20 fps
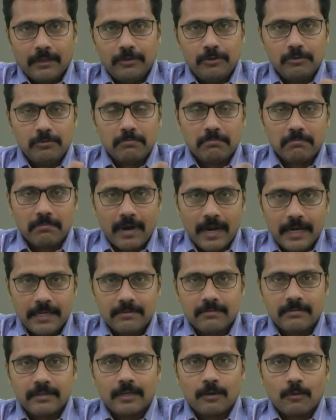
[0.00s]
you
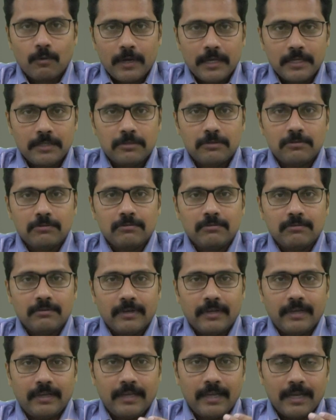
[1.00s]
might require
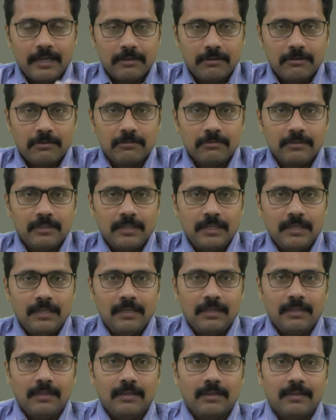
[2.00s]
to get to
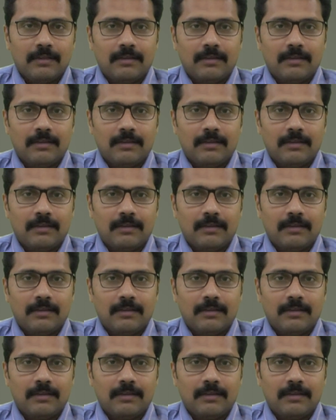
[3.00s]
the